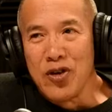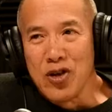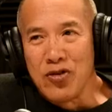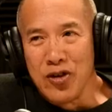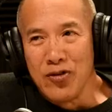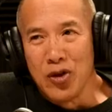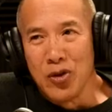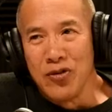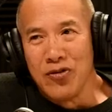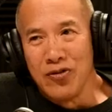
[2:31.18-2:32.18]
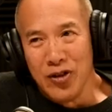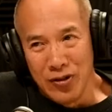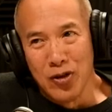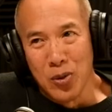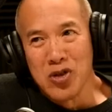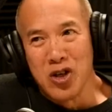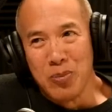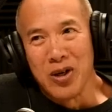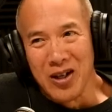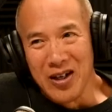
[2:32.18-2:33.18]
first V4, V4 was
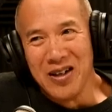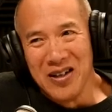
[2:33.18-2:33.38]
Aprilia.